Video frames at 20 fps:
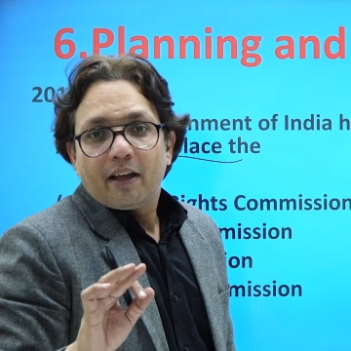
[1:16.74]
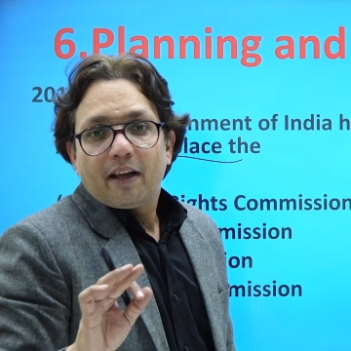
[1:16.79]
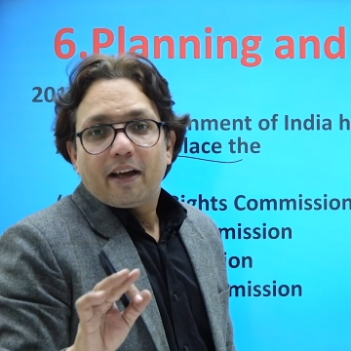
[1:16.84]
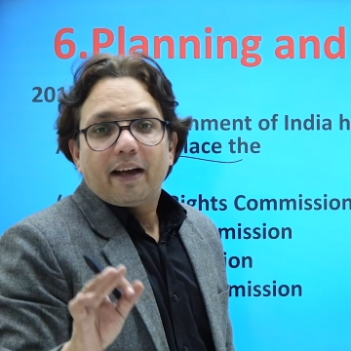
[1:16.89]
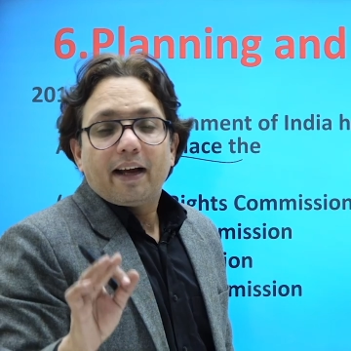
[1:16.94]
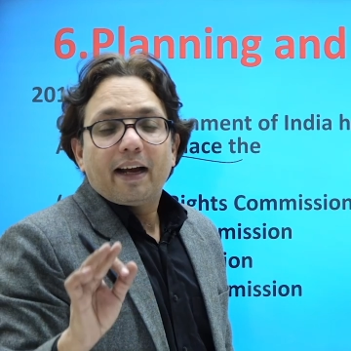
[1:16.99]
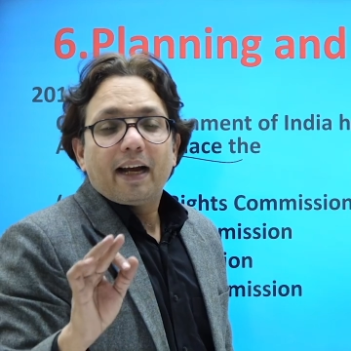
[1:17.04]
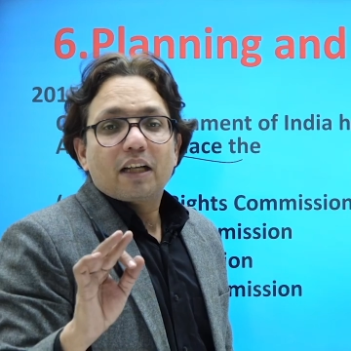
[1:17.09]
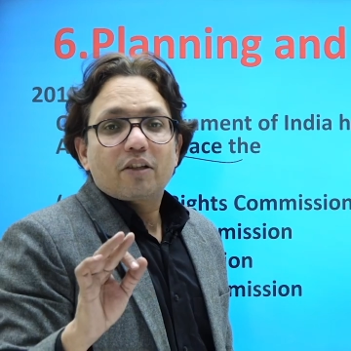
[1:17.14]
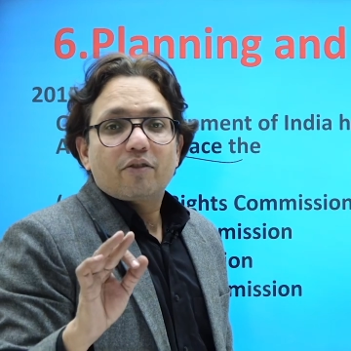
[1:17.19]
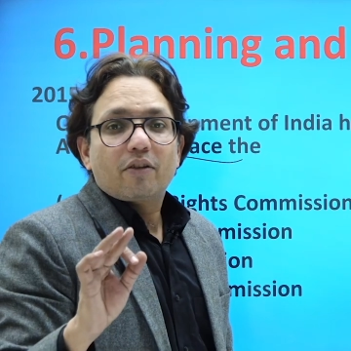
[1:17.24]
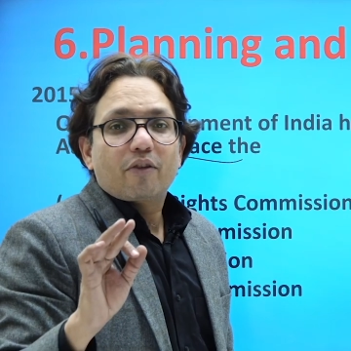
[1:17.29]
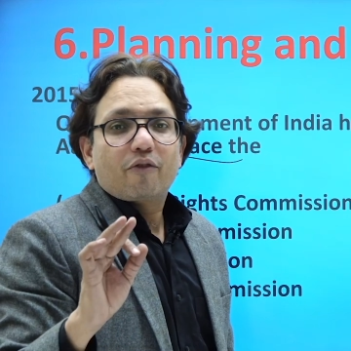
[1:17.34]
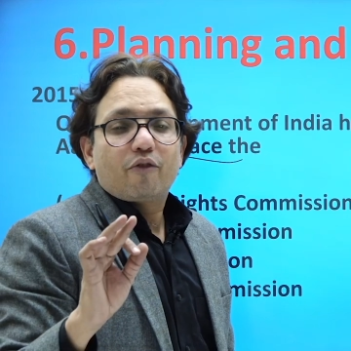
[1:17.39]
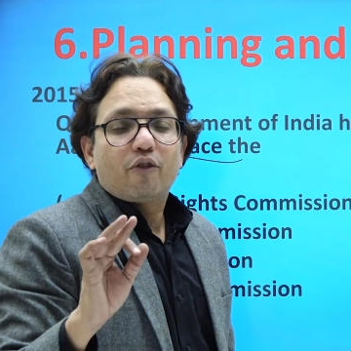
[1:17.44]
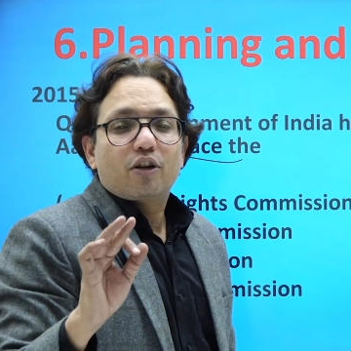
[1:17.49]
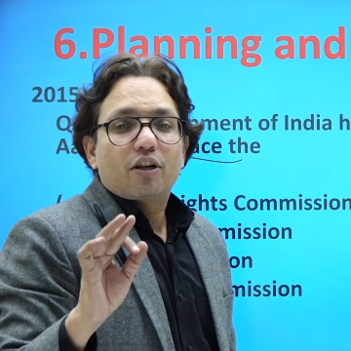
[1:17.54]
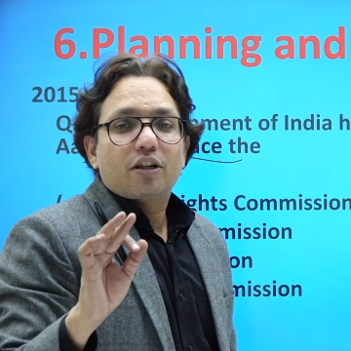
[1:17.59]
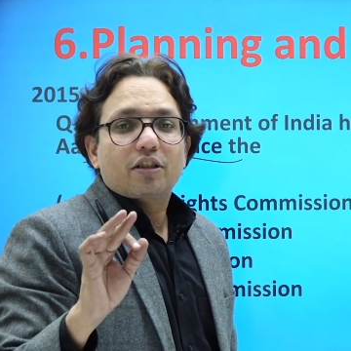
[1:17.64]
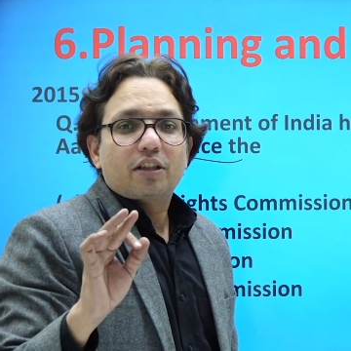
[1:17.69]
As we are
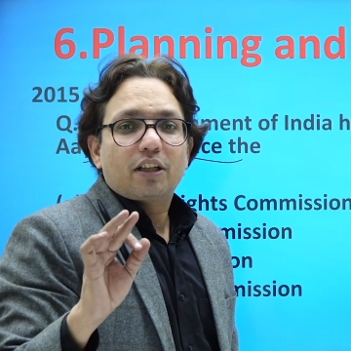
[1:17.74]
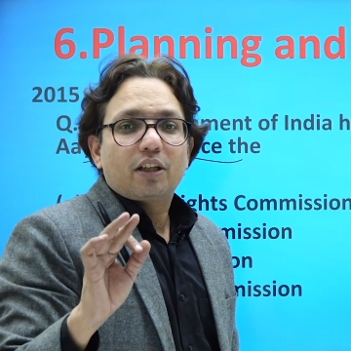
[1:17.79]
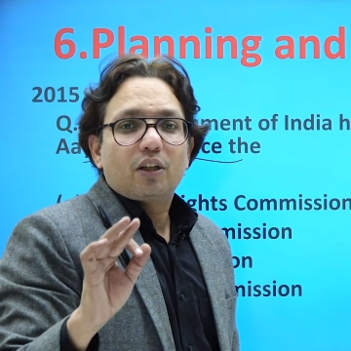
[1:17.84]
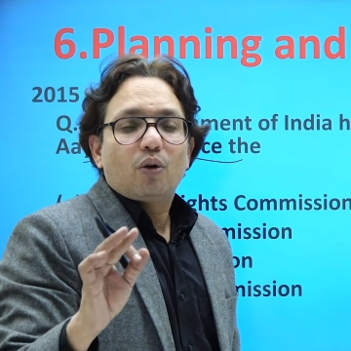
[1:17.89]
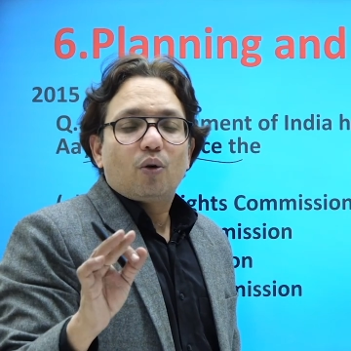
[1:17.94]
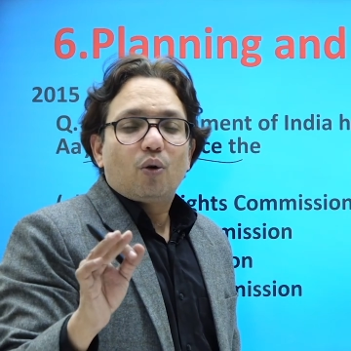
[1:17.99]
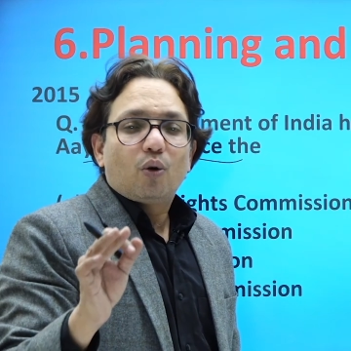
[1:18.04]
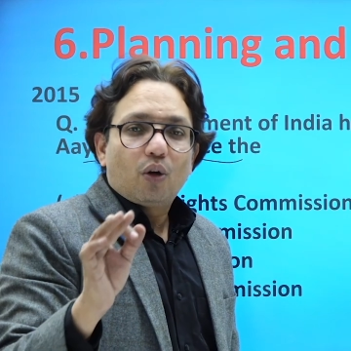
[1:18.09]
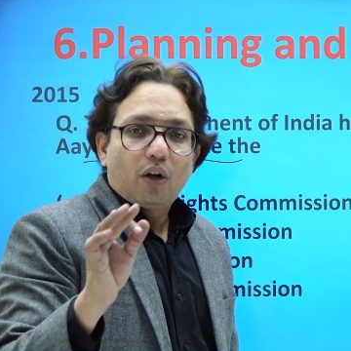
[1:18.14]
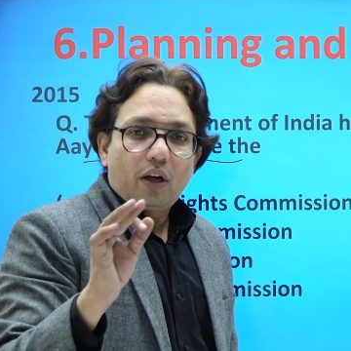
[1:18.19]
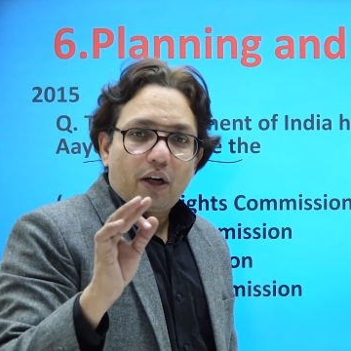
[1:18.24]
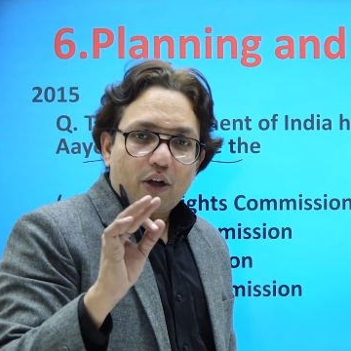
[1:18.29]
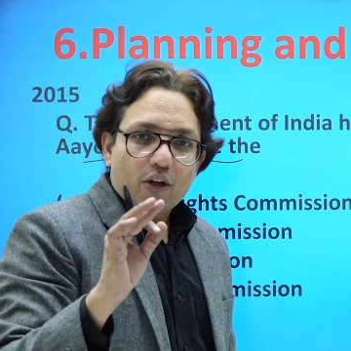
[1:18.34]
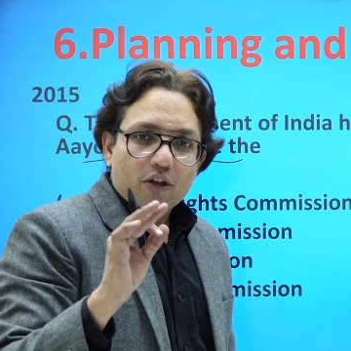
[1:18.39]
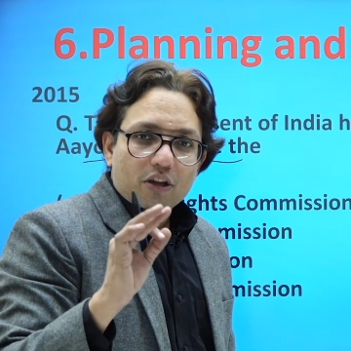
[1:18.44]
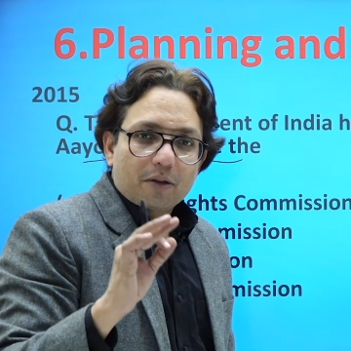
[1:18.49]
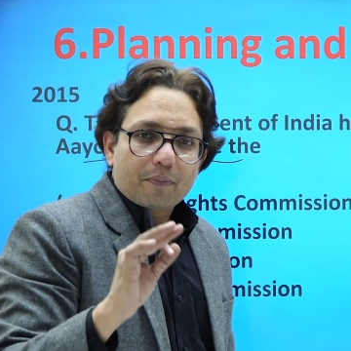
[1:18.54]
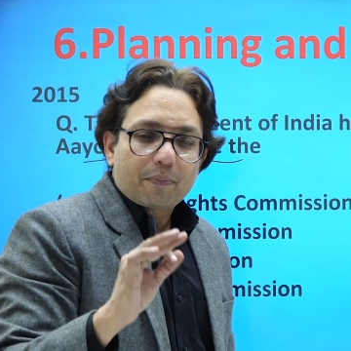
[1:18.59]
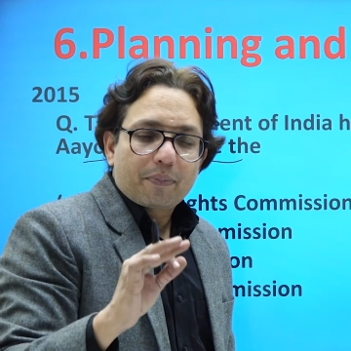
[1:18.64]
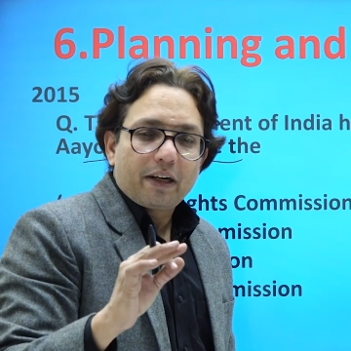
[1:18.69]
focusing only on
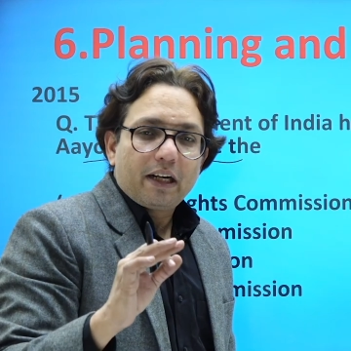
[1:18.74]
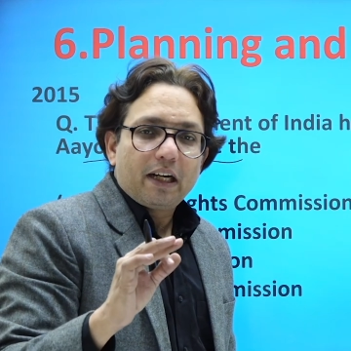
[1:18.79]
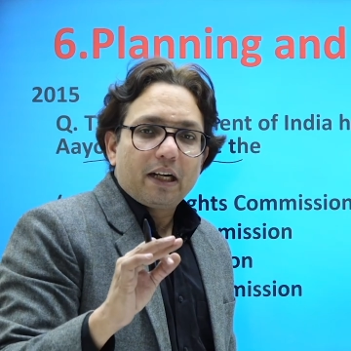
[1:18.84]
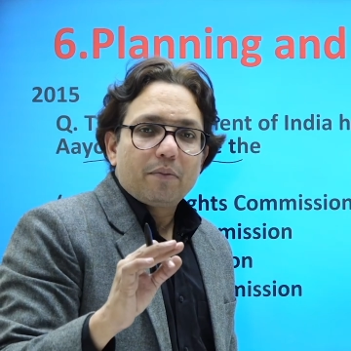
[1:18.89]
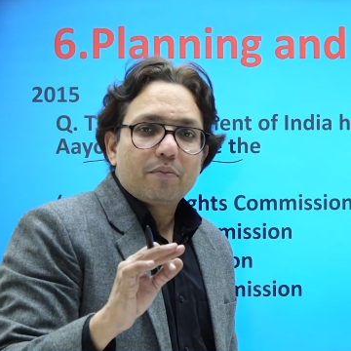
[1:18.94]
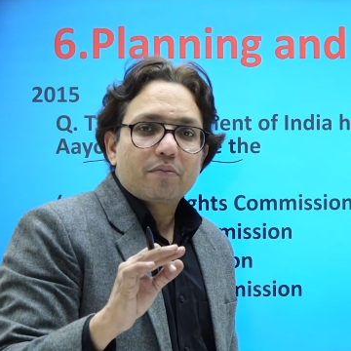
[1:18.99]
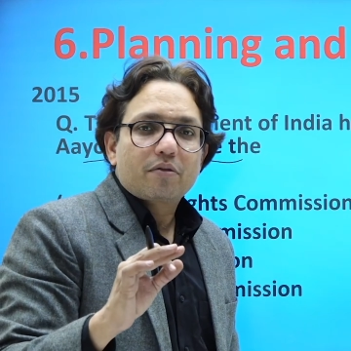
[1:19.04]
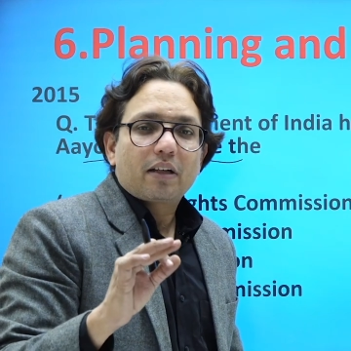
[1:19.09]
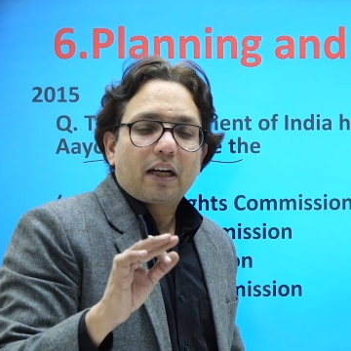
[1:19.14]
the prelims,